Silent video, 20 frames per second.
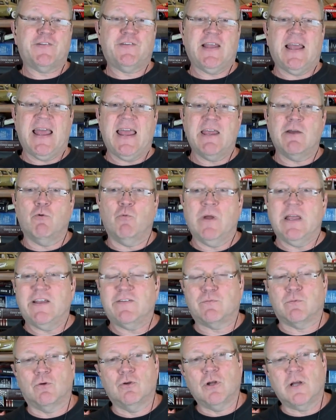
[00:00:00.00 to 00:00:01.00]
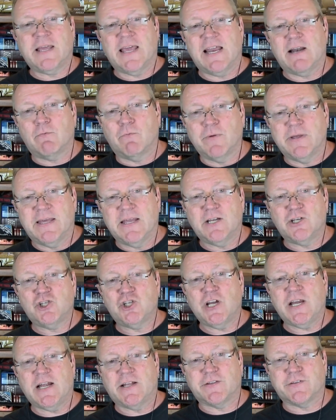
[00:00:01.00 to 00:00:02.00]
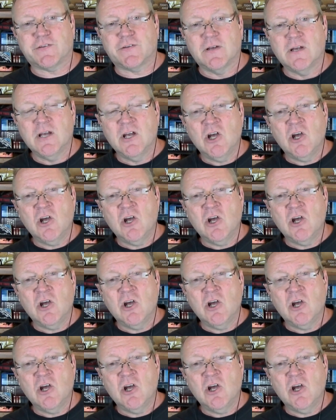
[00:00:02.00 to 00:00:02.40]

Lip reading: to 8 weeks. We'll look at it when we get a chance.